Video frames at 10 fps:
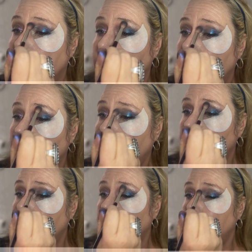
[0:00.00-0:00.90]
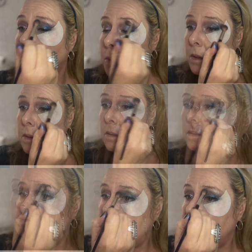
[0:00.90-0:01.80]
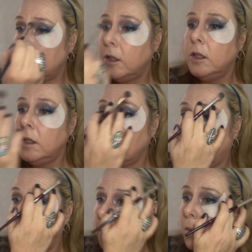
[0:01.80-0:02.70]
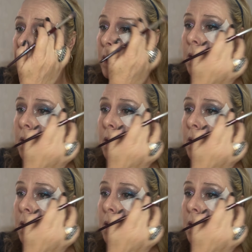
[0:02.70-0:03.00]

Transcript: feel over the top. This is so